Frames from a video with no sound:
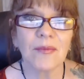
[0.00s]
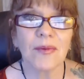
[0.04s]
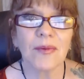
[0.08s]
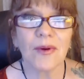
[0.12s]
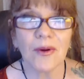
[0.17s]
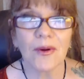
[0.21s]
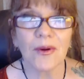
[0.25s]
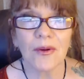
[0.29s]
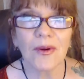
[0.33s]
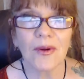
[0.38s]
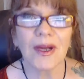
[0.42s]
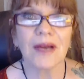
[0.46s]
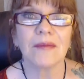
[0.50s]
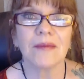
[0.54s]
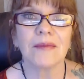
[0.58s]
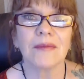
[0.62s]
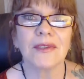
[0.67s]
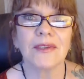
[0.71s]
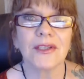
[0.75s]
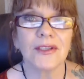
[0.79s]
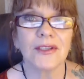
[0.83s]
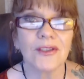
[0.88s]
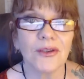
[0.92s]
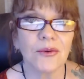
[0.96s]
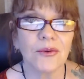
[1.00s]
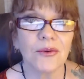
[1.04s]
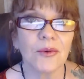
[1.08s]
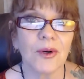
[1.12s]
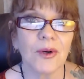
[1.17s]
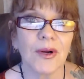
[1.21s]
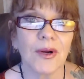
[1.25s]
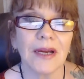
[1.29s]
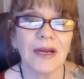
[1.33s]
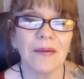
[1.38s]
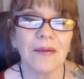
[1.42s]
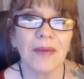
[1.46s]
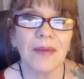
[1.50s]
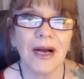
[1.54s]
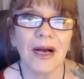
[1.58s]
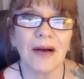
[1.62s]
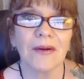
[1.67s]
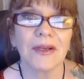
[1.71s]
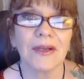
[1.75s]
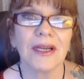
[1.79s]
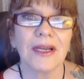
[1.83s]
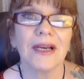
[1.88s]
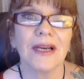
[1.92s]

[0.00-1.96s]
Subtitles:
programmed to worry about.